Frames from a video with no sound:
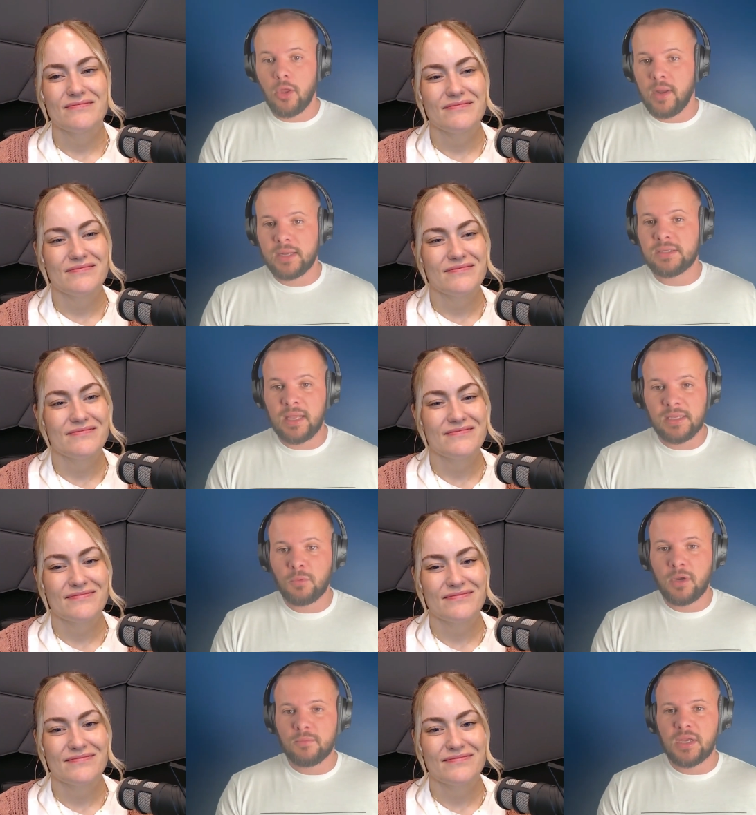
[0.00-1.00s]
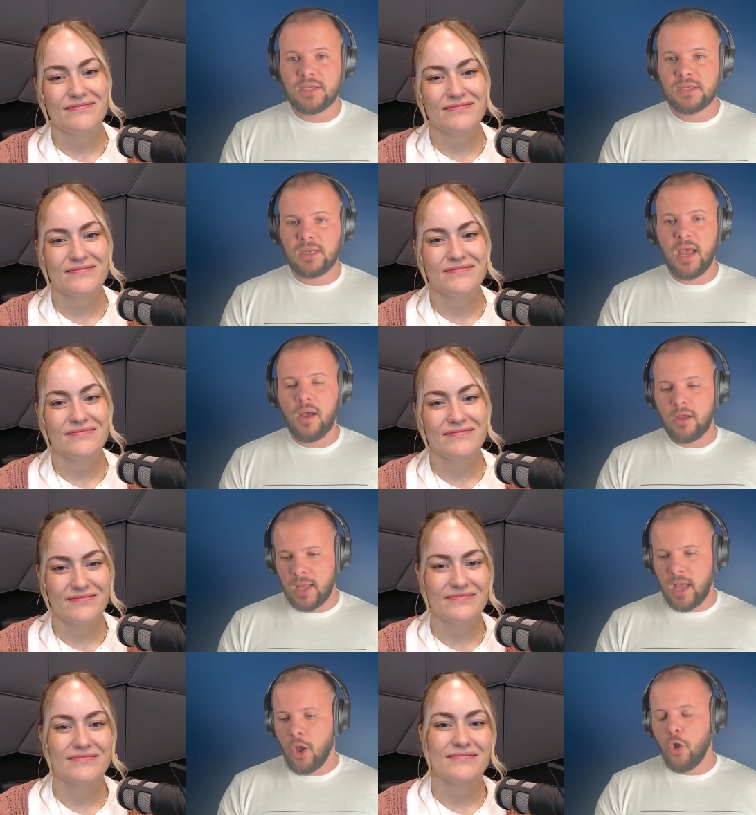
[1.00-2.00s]
Speaker 1: dollar exit, that's what I'm chasing now. I,
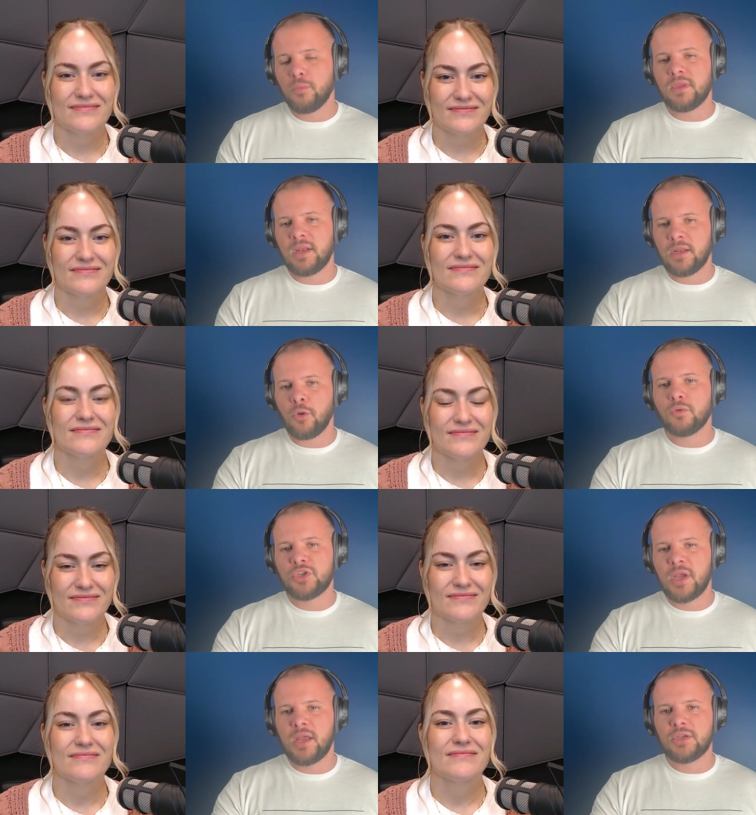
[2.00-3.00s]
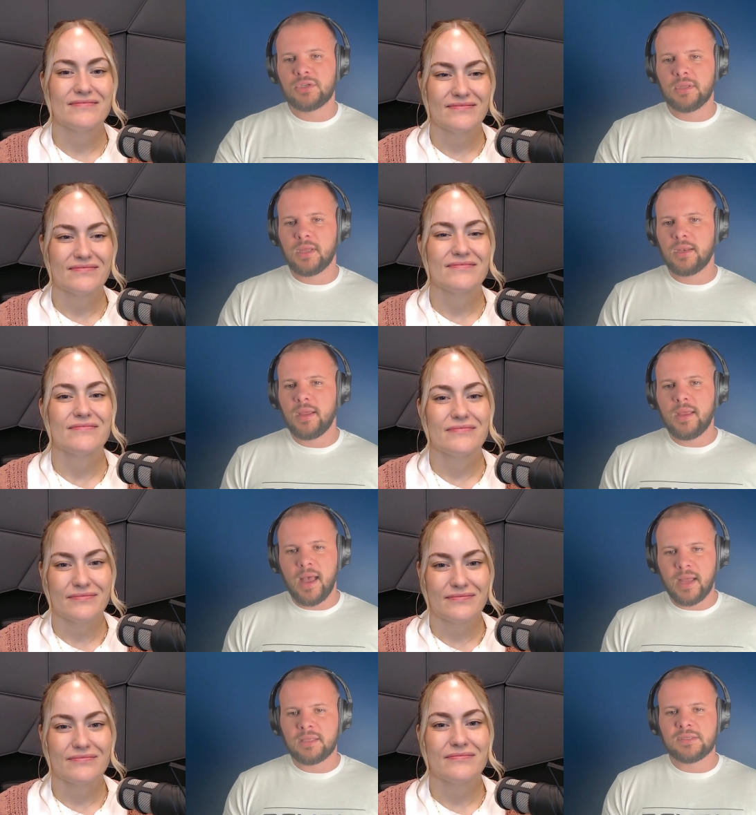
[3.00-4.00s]
I hope that I don't change and that
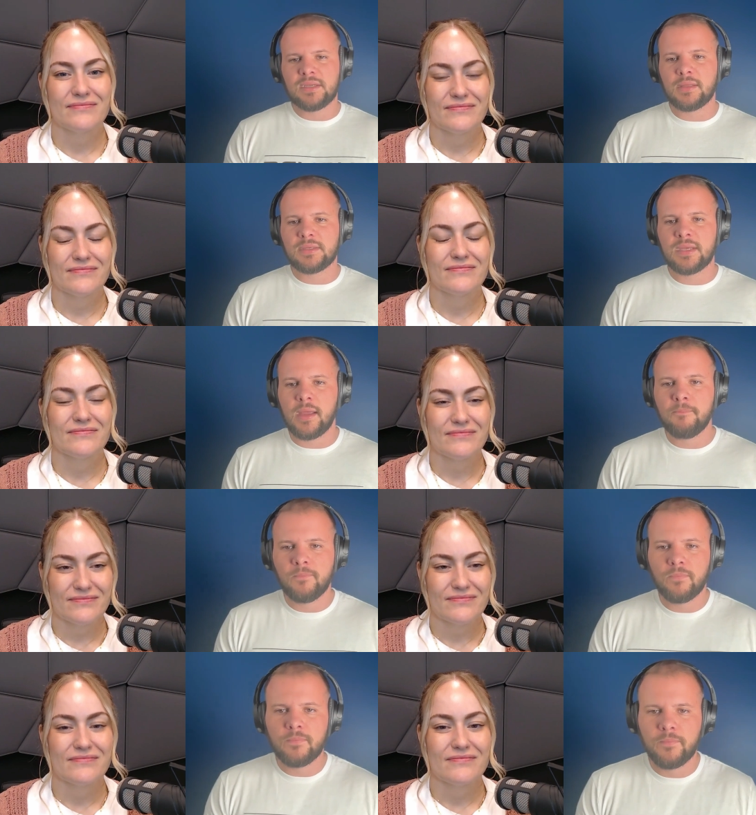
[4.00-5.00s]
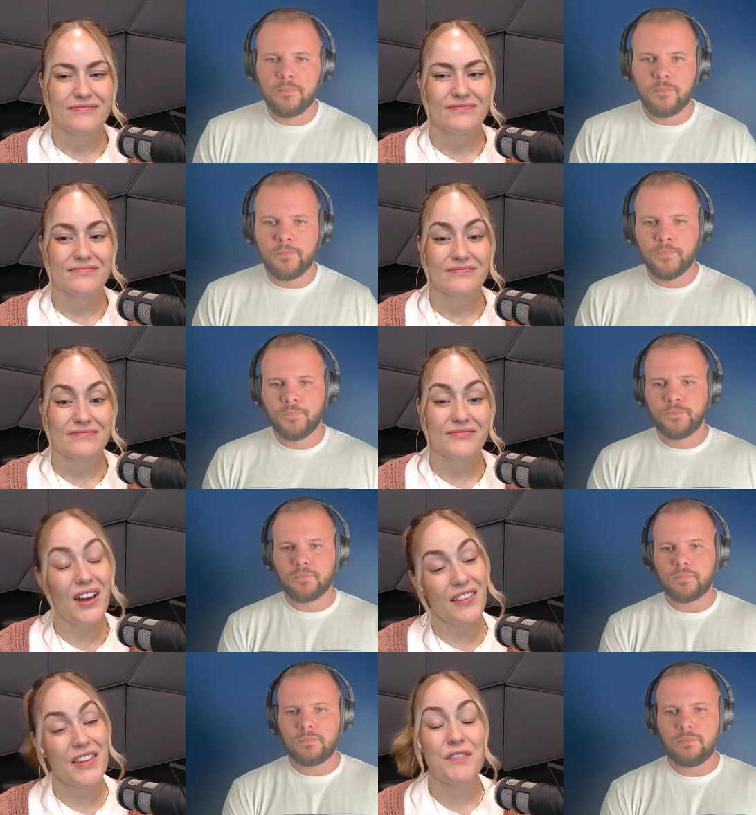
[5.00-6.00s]
I can stay the same. Well,
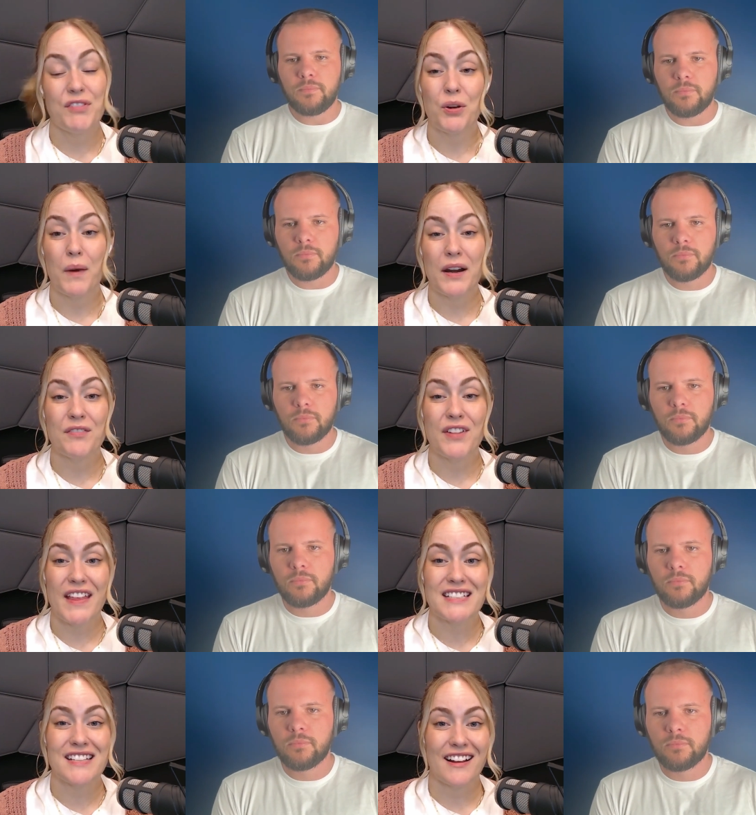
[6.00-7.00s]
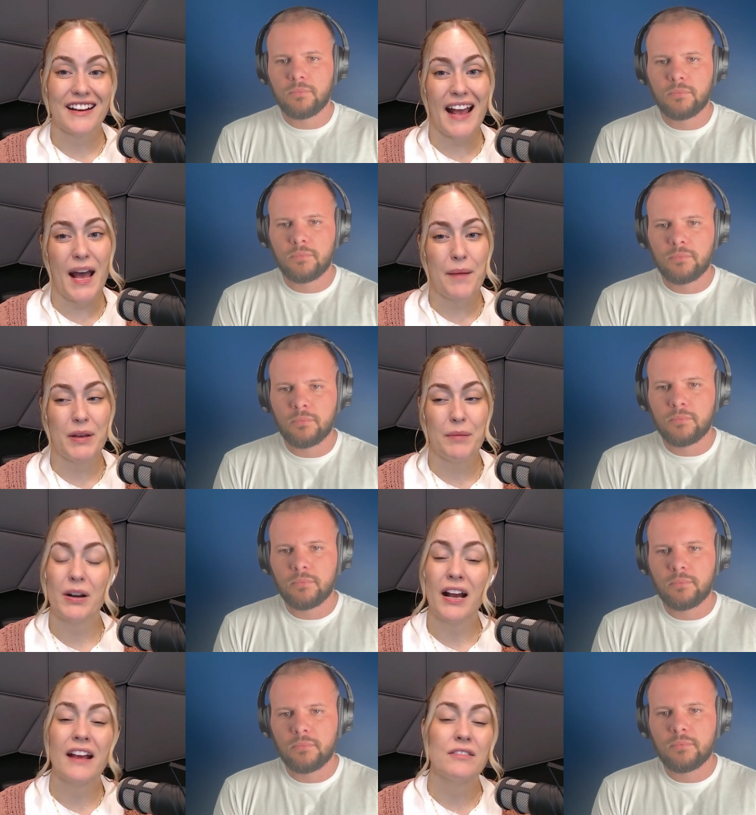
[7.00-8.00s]
I
Speaker 2: think if you're aware of it, that's not going to happen.
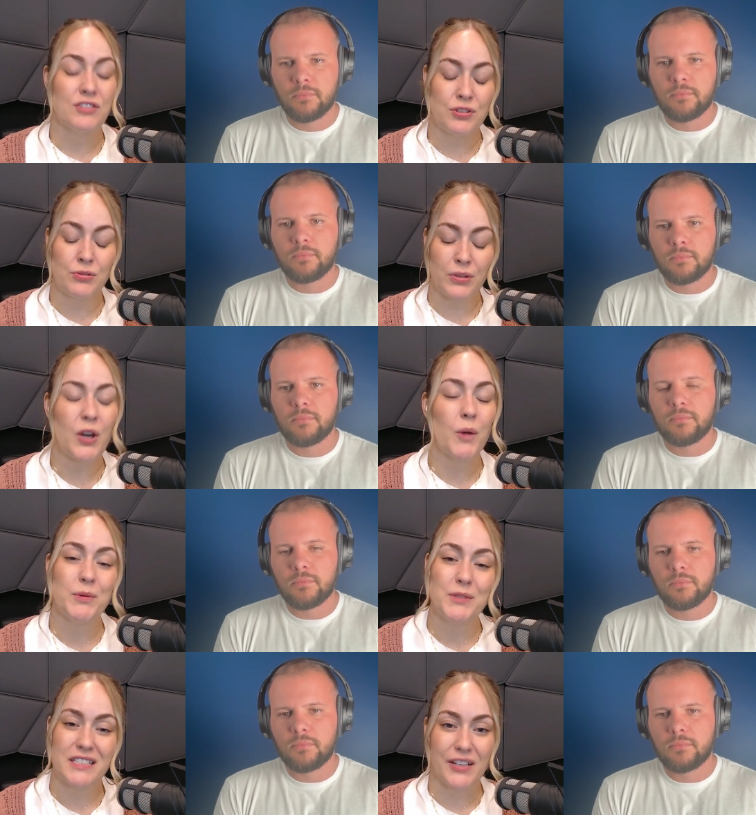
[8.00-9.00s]
But I truly hope you did